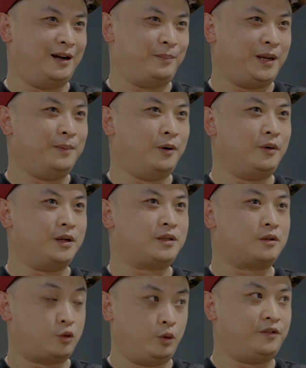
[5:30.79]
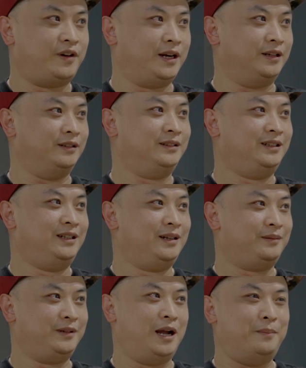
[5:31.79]
people is Street Fighter.
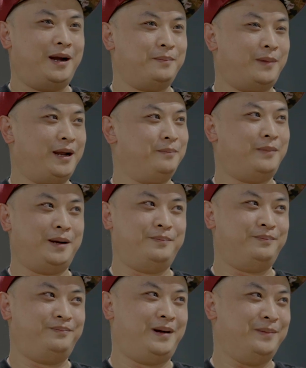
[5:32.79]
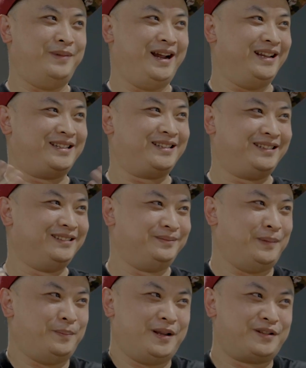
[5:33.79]
Yeah, my best
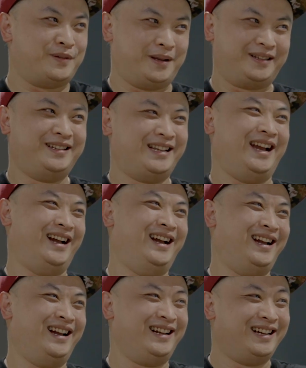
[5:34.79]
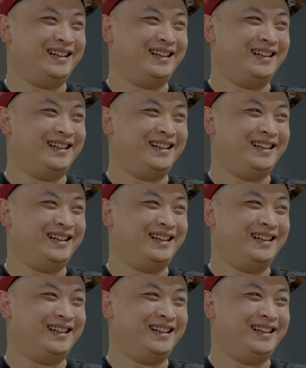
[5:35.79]
way. Yeah,